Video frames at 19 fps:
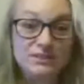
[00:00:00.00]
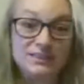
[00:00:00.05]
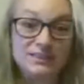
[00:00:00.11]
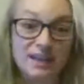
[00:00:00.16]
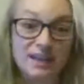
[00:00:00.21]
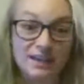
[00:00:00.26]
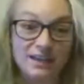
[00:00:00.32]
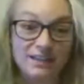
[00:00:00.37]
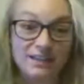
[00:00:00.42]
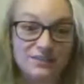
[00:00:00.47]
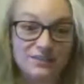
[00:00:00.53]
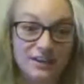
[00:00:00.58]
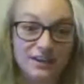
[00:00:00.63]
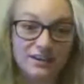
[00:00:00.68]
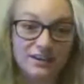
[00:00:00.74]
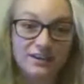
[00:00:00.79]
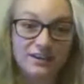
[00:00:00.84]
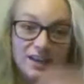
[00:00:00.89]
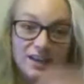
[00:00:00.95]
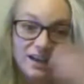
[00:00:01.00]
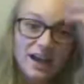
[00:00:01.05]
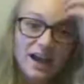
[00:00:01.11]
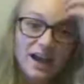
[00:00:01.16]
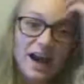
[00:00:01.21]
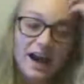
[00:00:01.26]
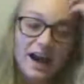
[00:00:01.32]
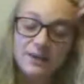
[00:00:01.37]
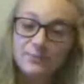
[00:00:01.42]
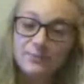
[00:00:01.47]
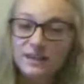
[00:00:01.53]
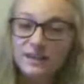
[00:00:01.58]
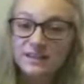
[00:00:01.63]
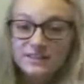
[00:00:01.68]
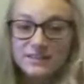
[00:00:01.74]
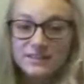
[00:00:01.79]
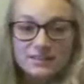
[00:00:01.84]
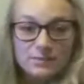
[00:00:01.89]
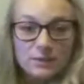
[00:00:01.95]
Science Fair. I
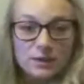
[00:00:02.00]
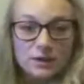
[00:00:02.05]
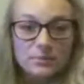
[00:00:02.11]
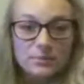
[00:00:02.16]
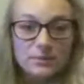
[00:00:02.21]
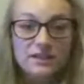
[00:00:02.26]
picked this book